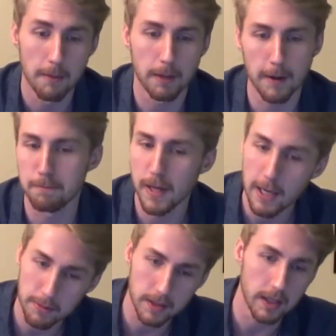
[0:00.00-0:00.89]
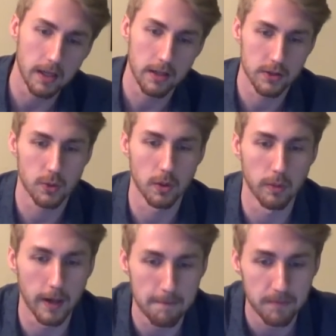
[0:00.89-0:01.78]
by babying it in a sort
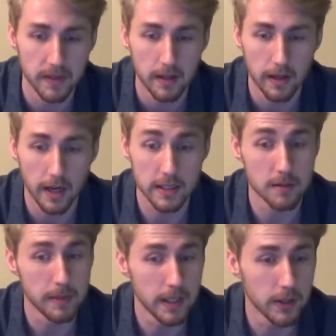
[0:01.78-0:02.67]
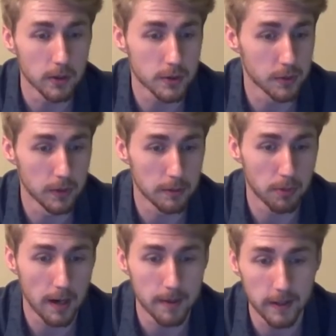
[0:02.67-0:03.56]
of way. As the mead goes through the
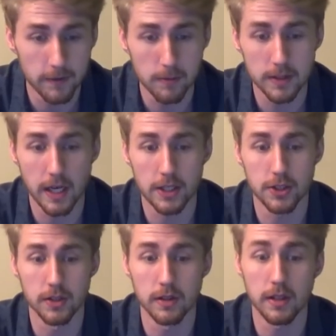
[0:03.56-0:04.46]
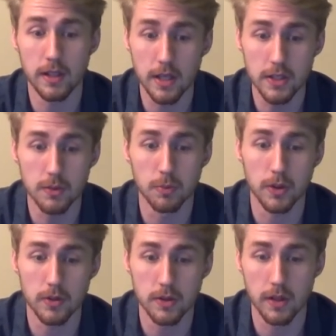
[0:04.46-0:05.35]
primary fermentation, the yeast
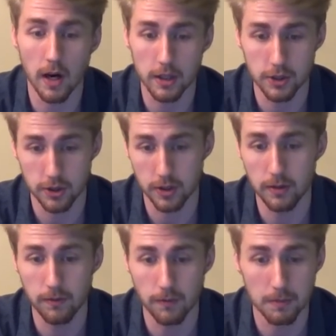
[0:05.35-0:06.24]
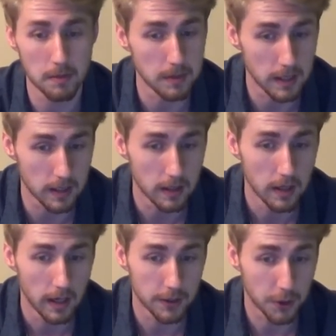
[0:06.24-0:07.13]
will use the oxygen from the mead
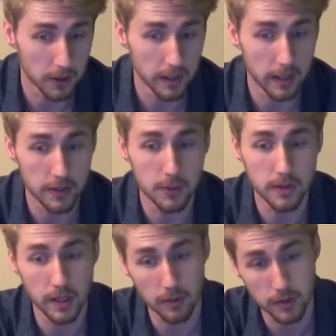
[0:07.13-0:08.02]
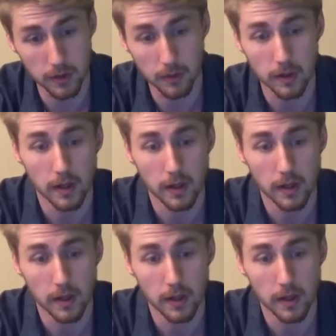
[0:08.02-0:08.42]
and turn it into CO2.